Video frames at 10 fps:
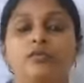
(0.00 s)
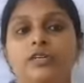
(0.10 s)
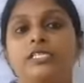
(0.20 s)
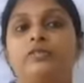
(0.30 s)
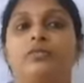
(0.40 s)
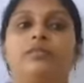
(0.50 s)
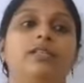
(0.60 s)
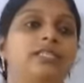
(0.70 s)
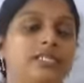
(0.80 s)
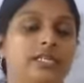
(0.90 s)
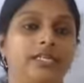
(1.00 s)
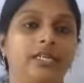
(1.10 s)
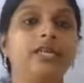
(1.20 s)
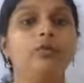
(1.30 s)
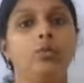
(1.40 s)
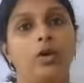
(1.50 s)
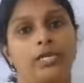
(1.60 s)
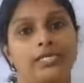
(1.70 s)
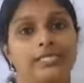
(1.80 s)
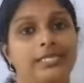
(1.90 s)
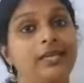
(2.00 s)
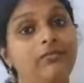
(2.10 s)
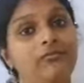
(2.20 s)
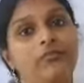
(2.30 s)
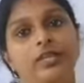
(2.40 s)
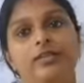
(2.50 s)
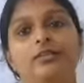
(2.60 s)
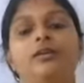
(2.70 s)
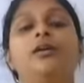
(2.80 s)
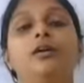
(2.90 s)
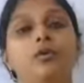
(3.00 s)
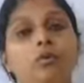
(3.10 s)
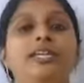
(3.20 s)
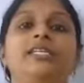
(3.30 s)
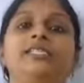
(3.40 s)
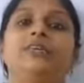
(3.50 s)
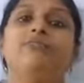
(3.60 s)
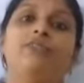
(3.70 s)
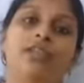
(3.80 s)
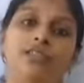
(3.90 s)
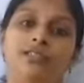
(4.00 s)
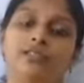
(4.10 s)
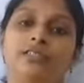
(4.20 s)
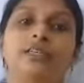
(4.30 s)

First we will study what is a wind. What is a wind?